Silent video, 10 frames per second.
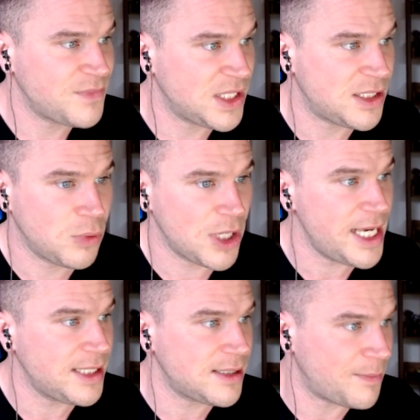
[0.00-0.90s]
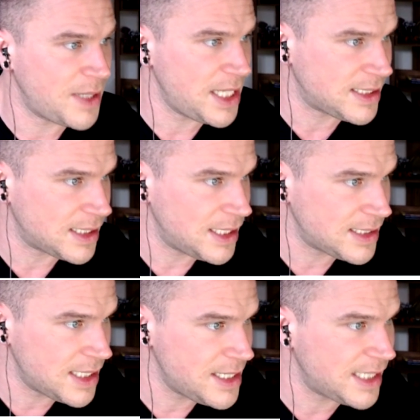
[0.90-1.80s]
This is what it is. I bet is it
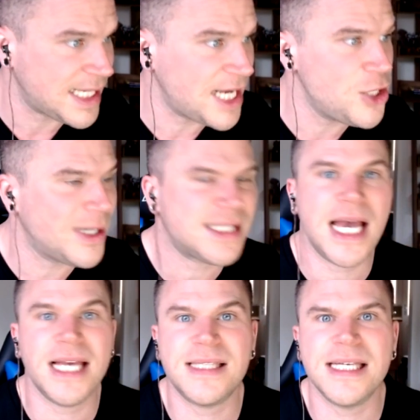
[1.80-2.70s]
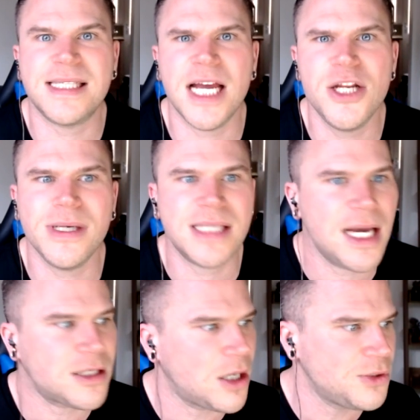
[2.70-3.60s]
is it Nissan USA? It's Nissan
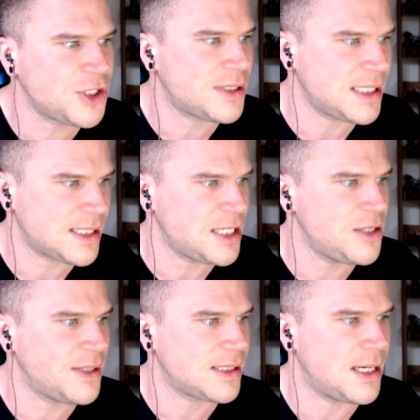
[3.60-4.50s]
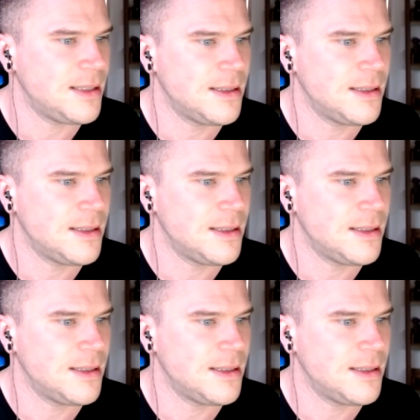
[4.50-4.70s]
USA. I told you it's Nissan USA.